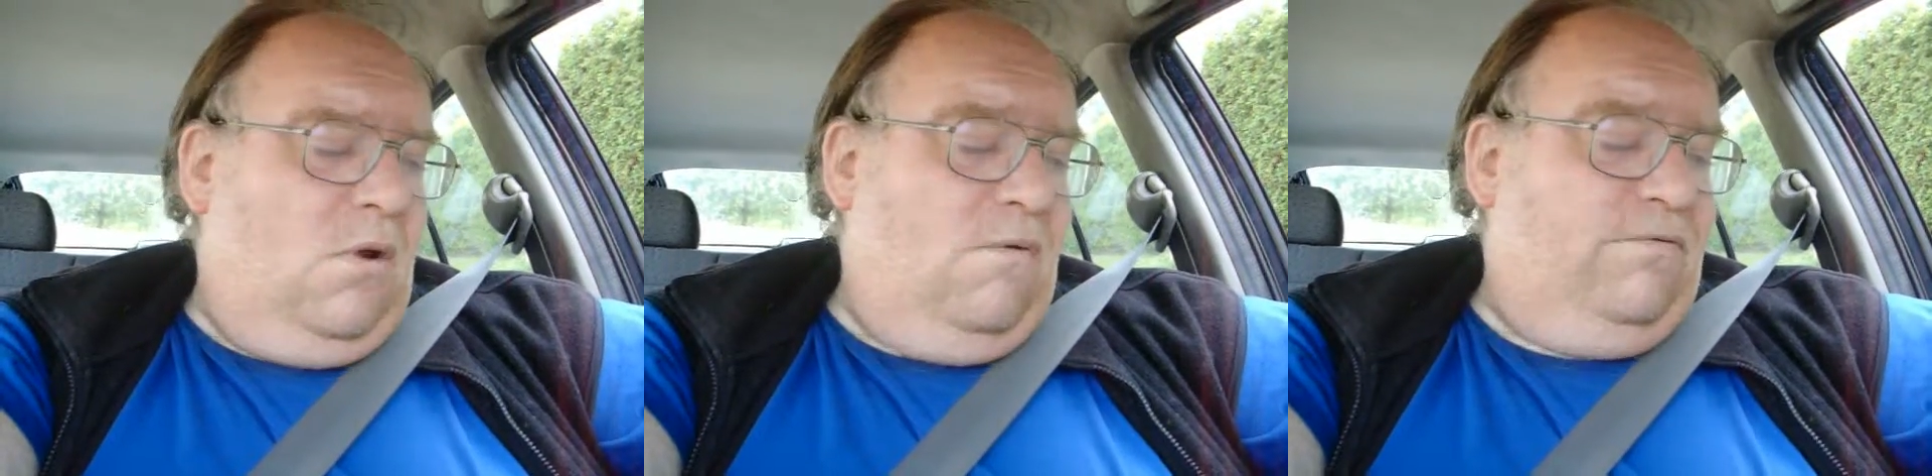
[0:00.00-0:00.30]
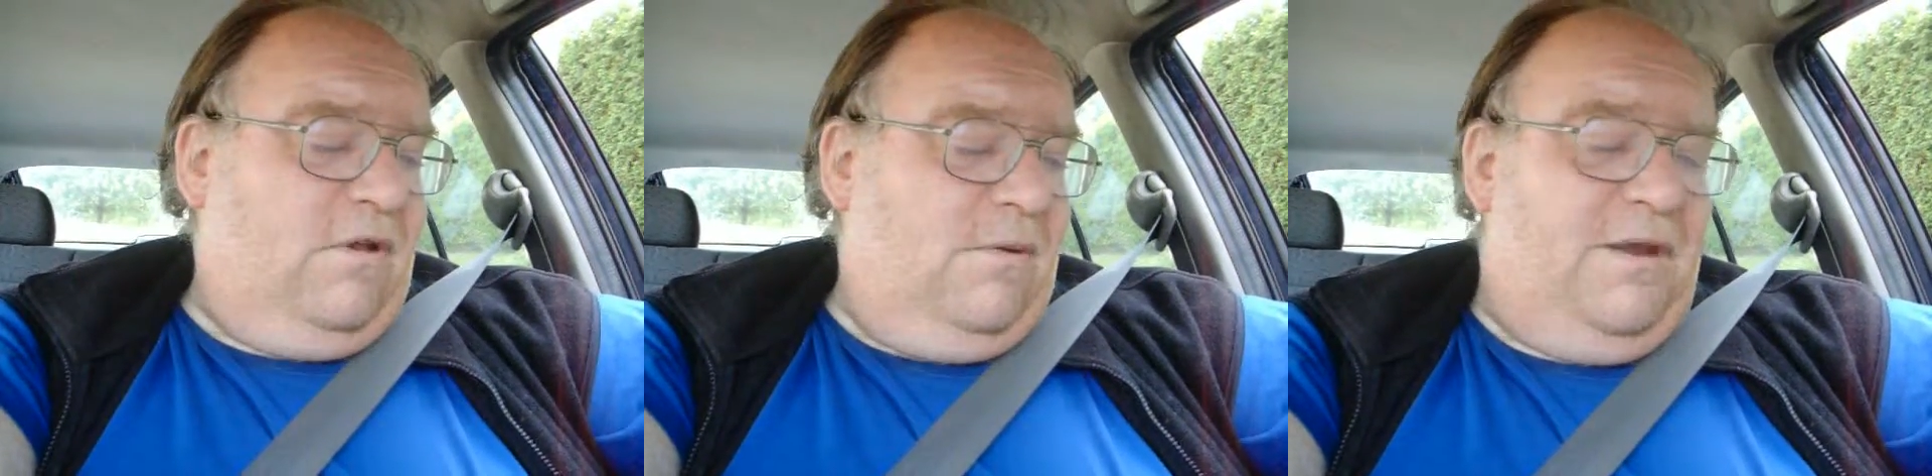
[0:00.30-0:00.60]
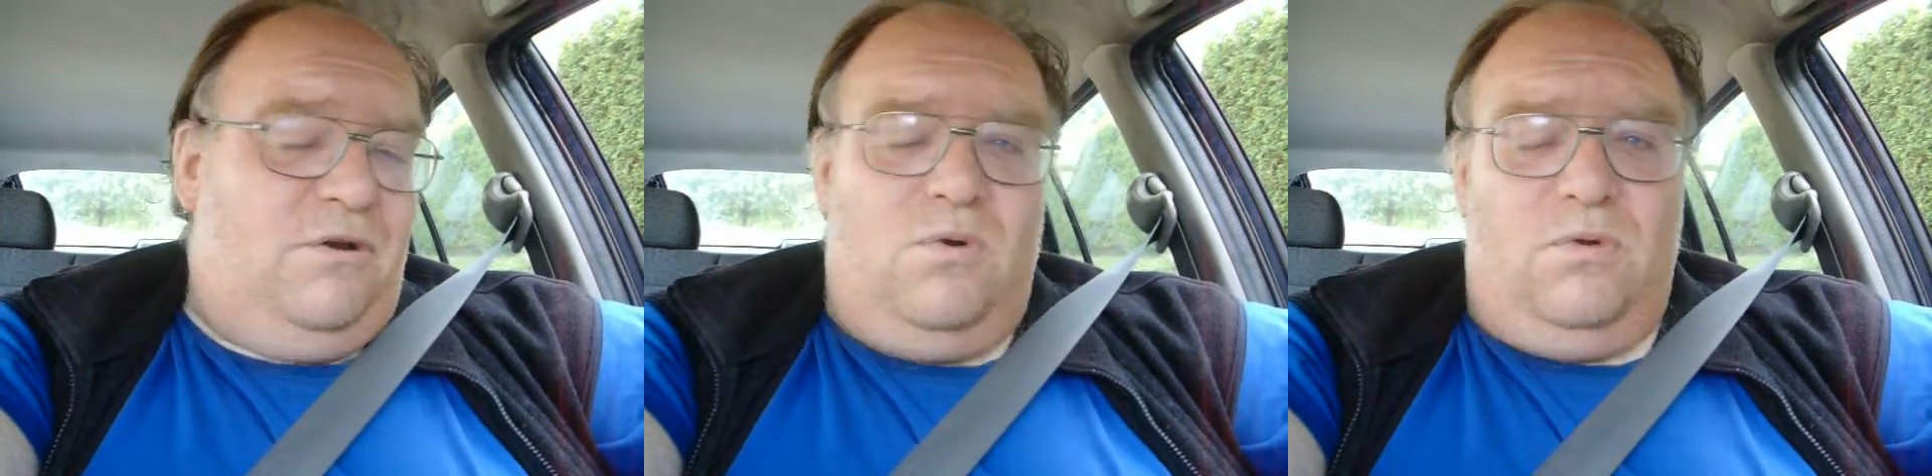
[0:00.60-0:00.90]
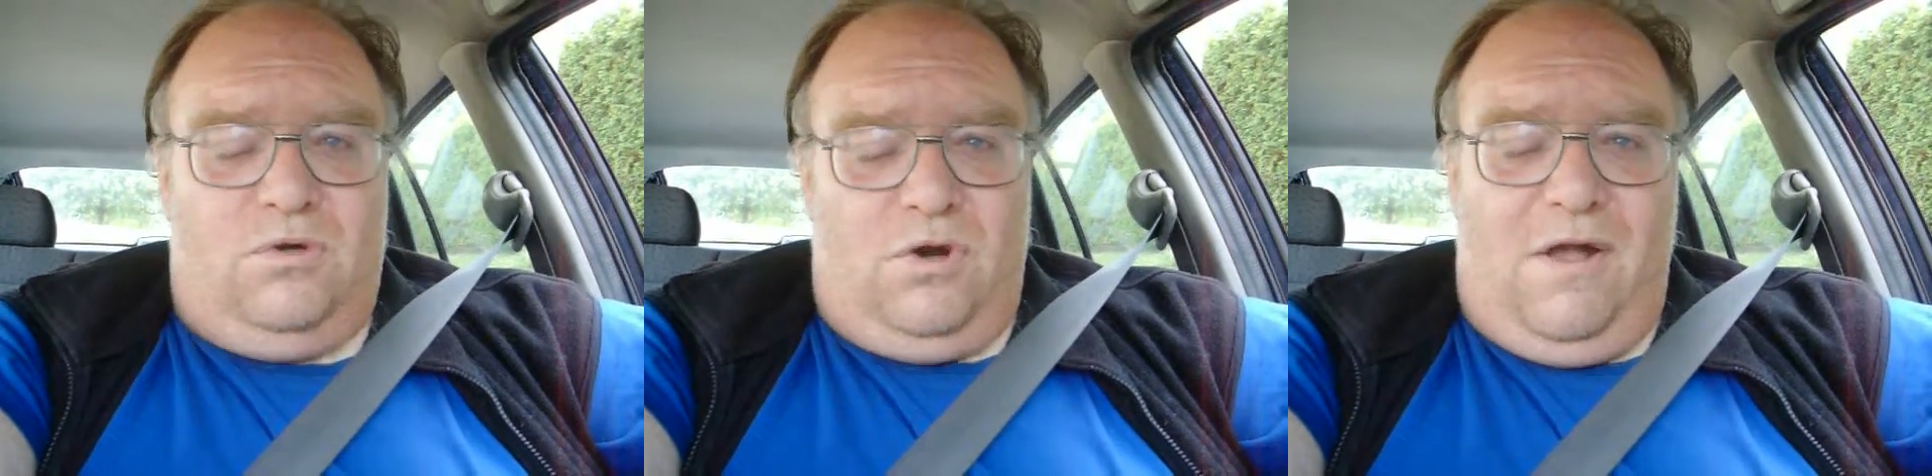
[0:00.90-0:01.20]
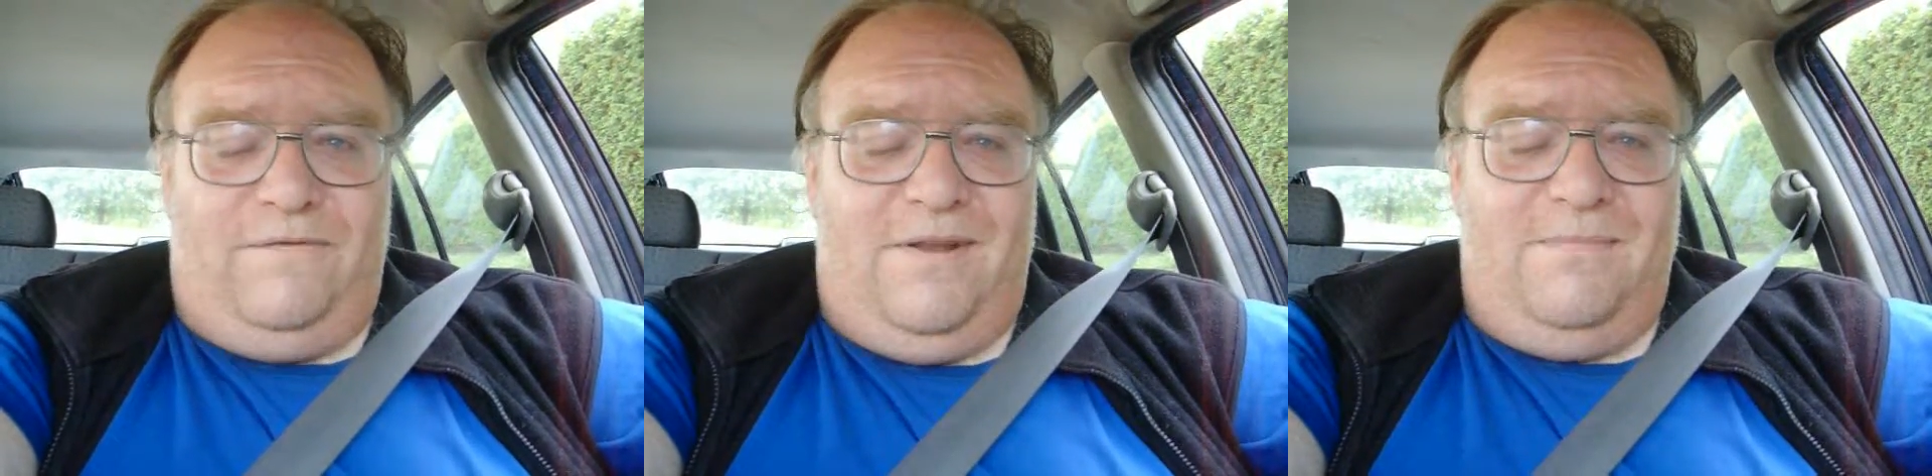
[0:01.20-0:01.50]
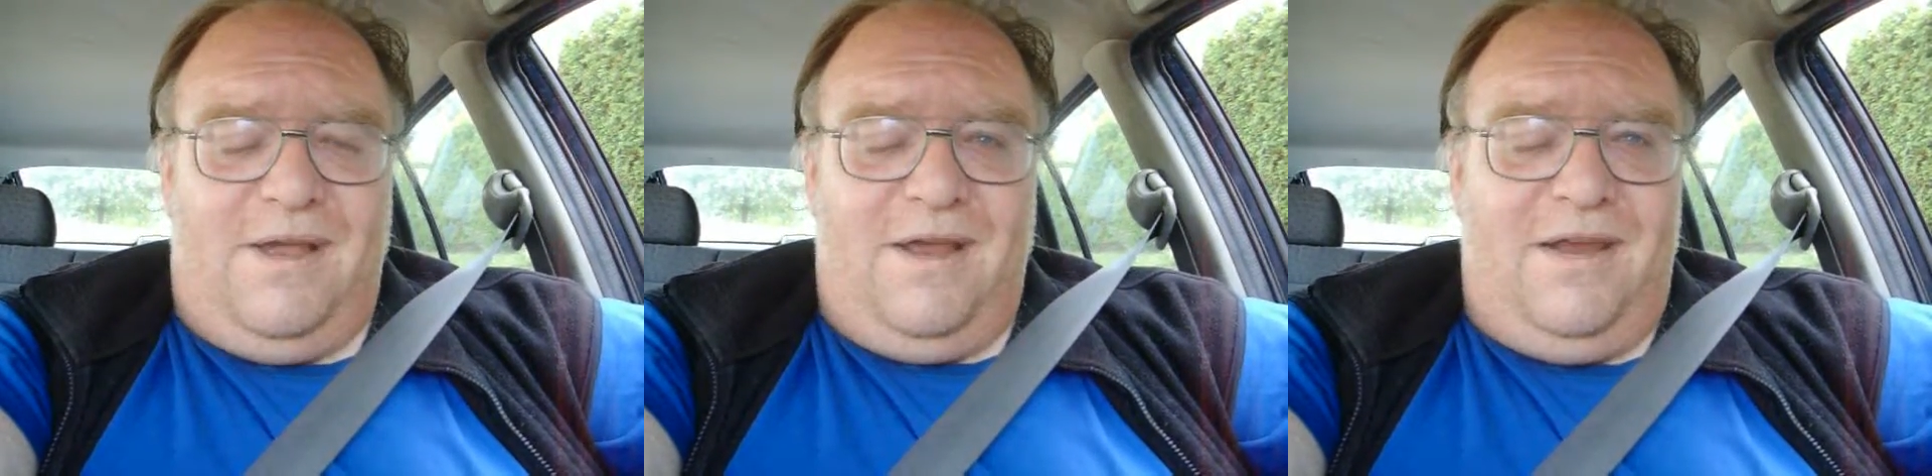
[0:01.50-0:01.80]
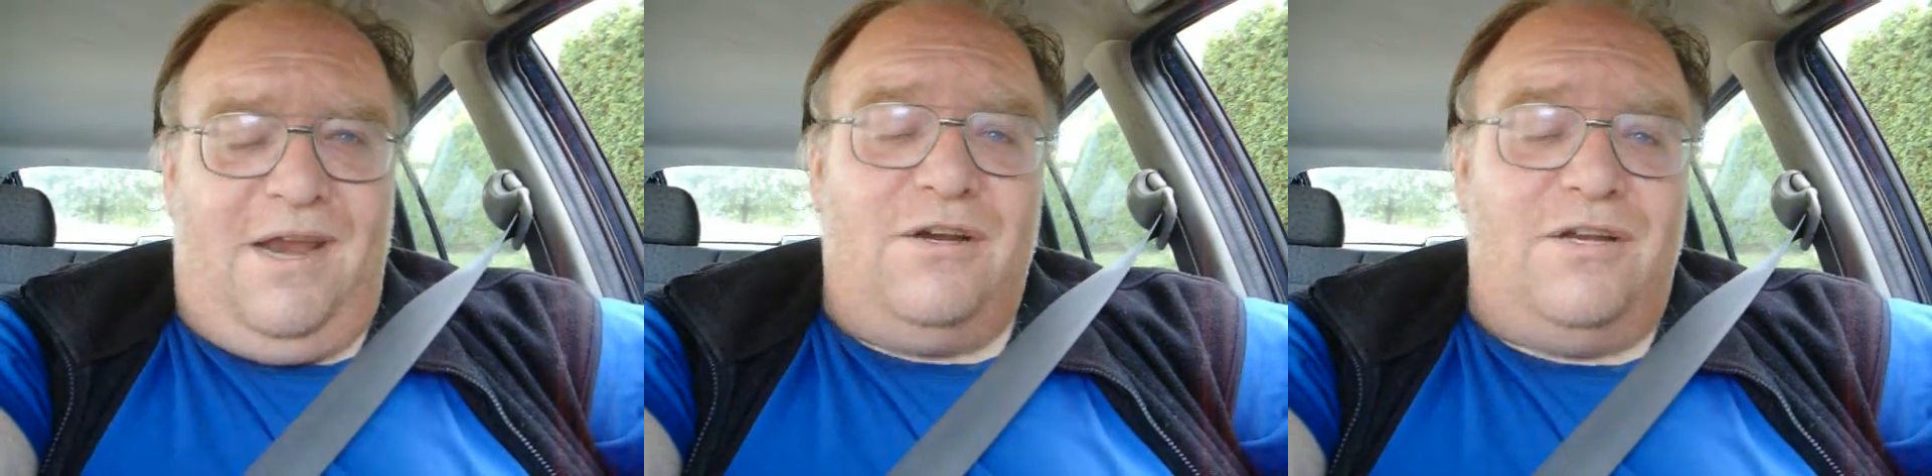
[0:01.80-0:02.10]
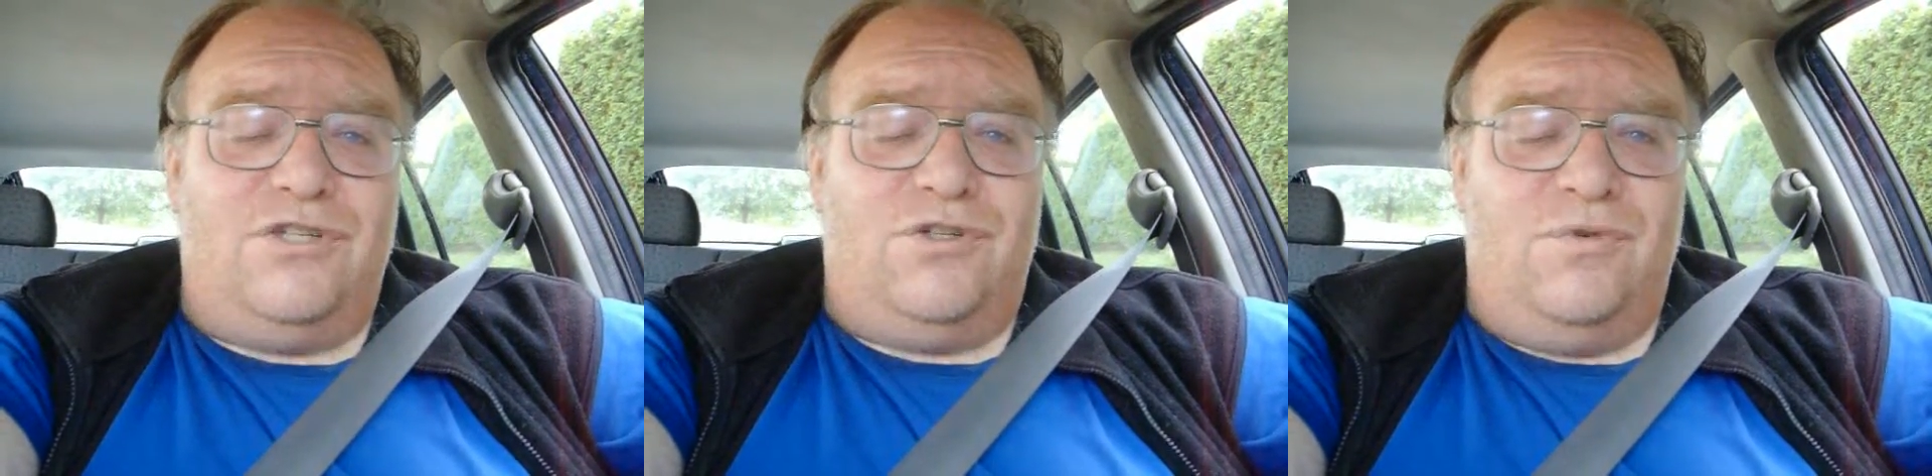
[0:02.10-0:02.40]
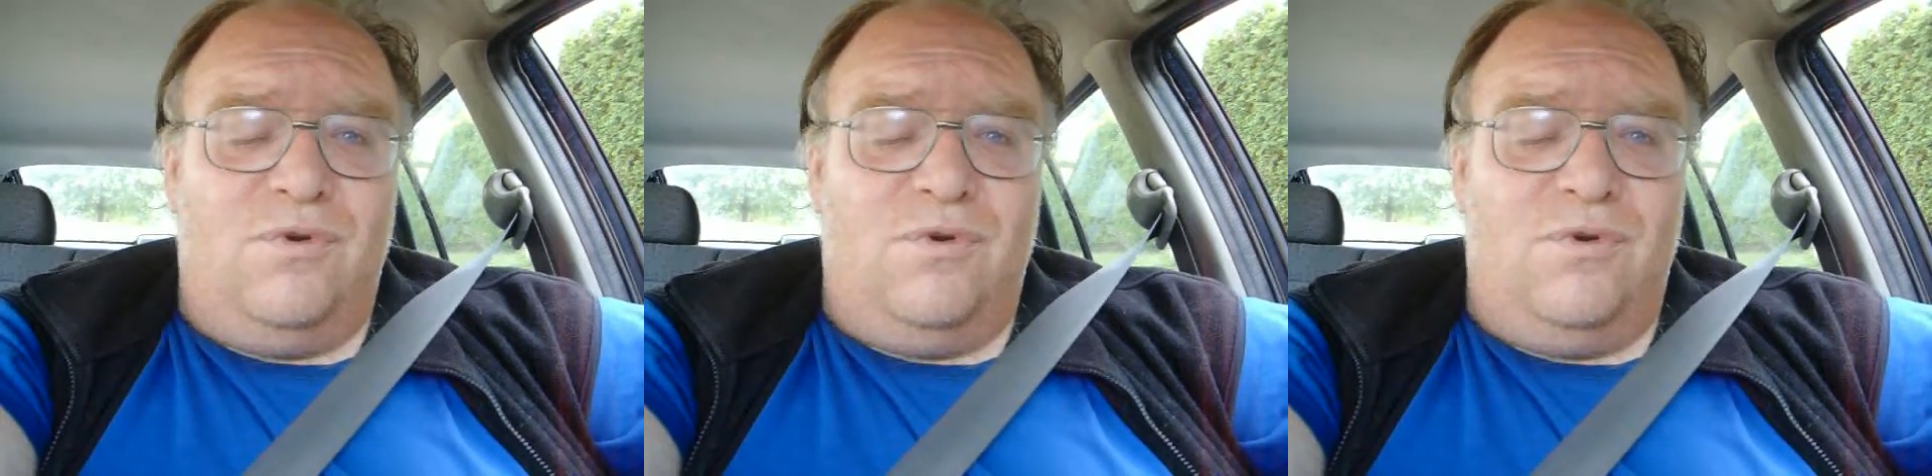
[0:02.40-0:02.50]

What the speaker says: Hopefully I'll be cooler off in my air-conditioned